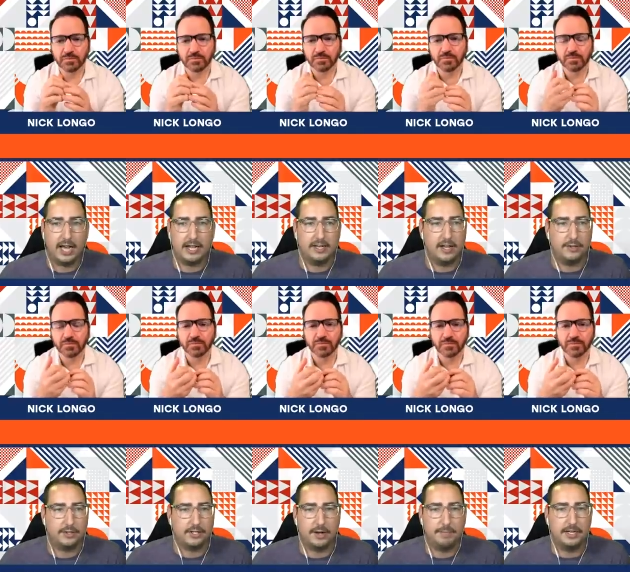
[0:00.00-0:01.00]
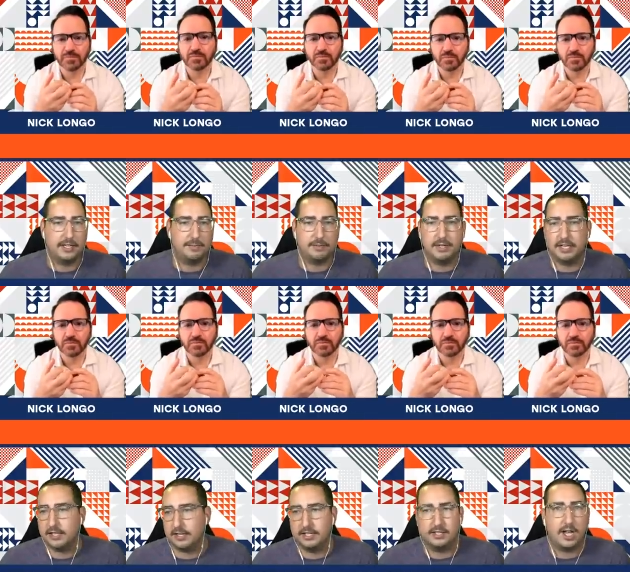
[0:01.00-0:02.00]
Speaker 1: had another company come to me that
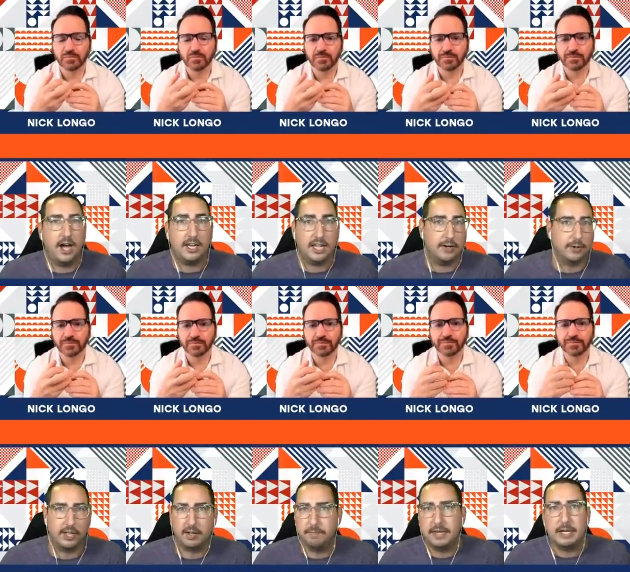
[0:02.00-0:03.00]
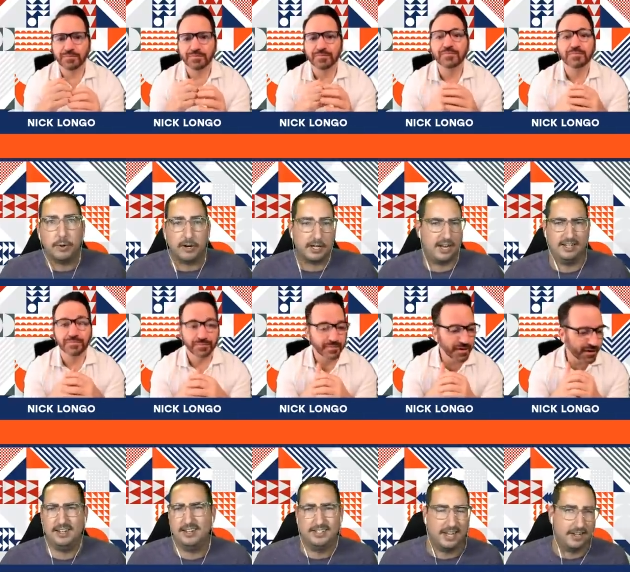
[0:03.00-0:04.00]
does honey or, like, bee work, and I've done
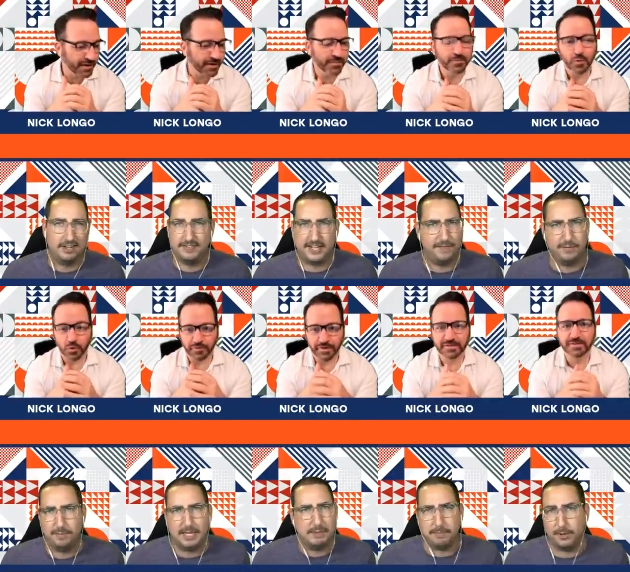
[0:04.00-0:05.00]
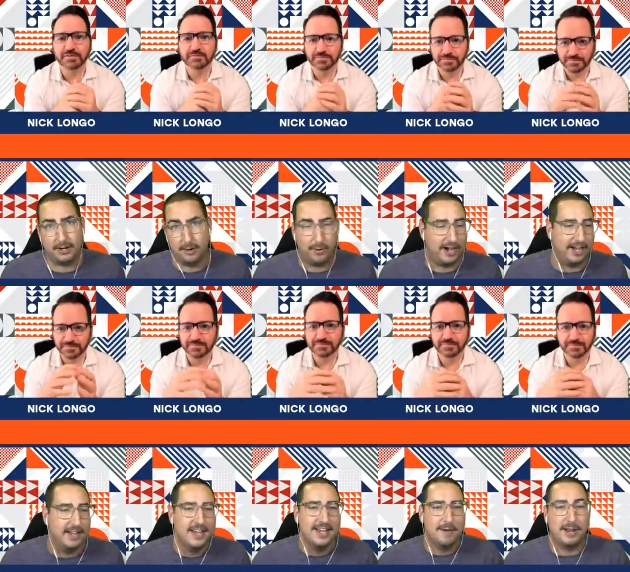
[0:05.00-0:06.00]
a ton of stuff with bee people. I don't know why,
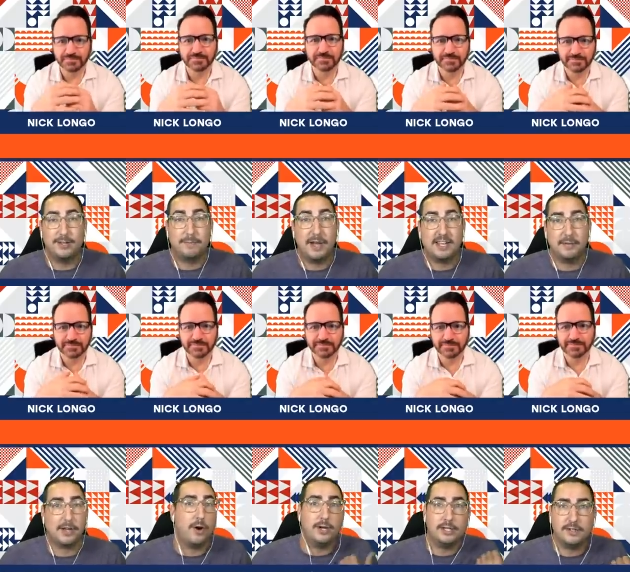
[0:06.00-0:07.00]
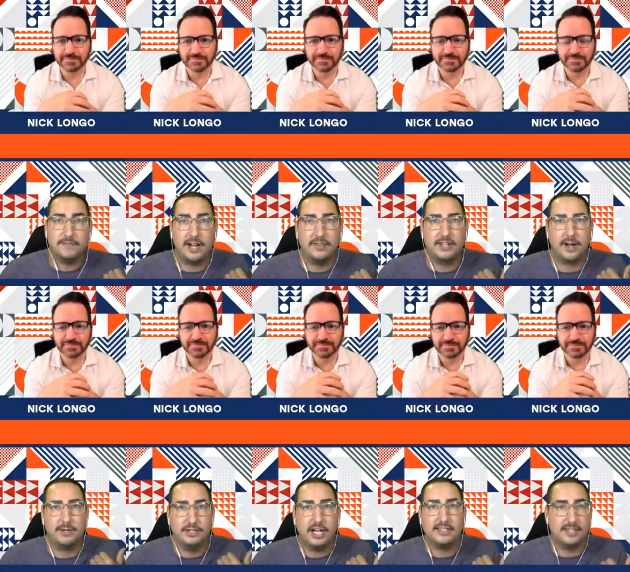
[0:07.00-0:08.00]
but I look back and I'm like, oh, here's a file that got
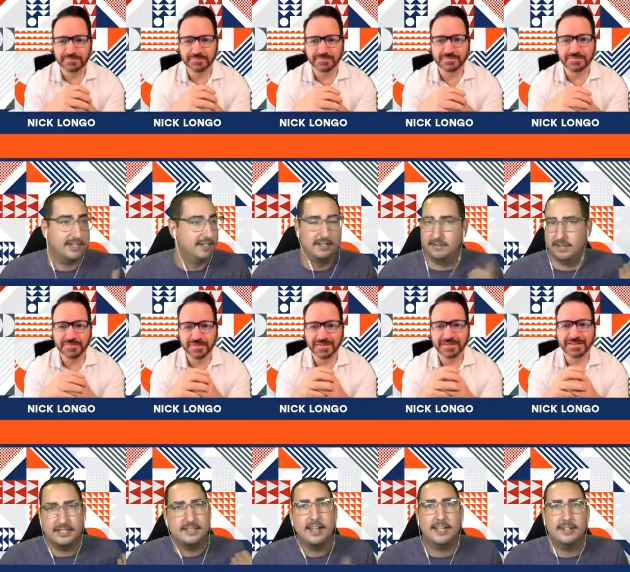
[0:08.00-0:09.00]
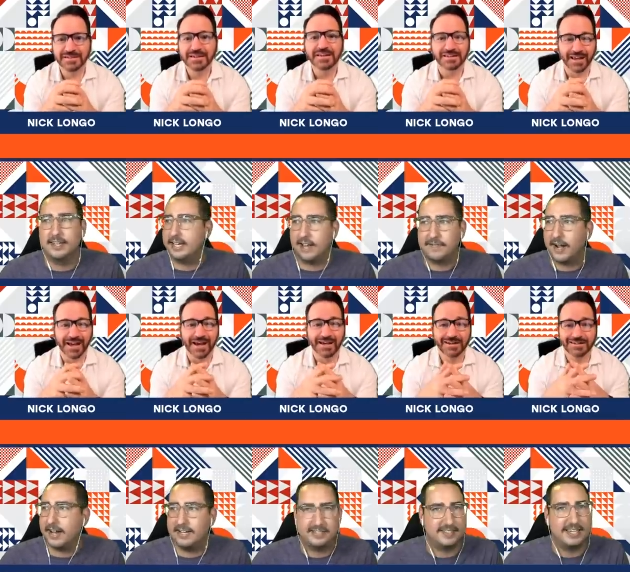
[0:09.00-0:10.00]
rejected. Let's sell it. Like, I've got it
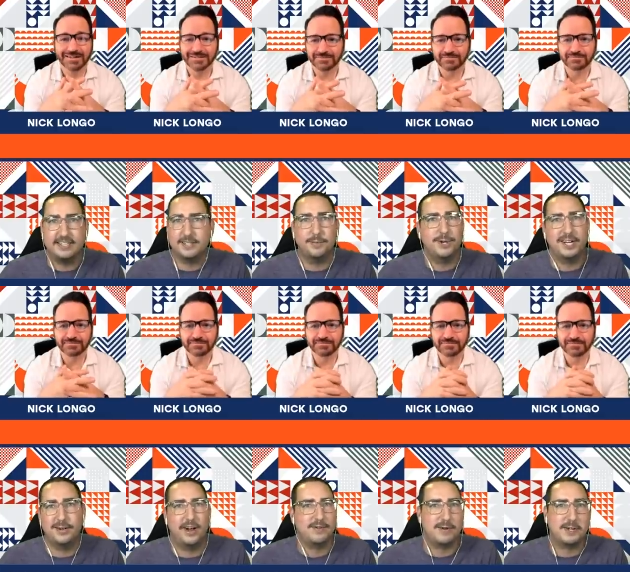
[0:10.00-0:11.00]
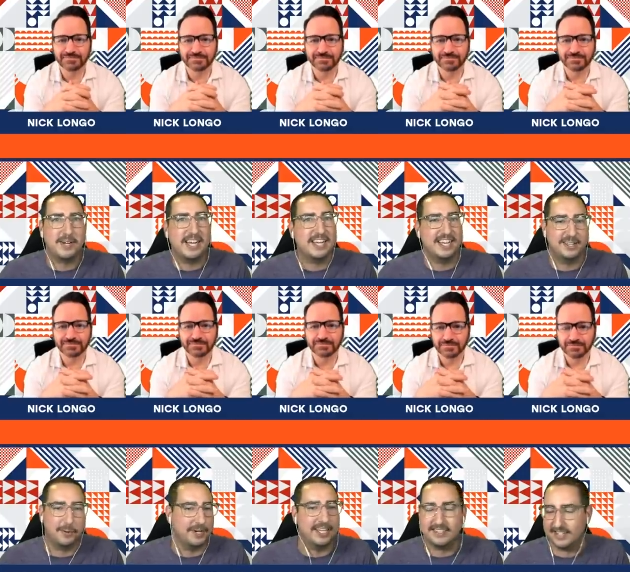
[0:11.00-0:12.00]
sitting somewhere and I don't have to recreate it. It
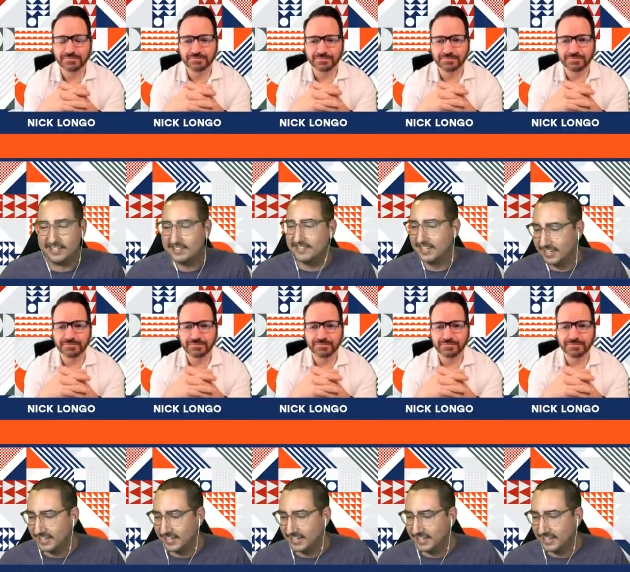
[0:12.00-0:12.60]
already exists.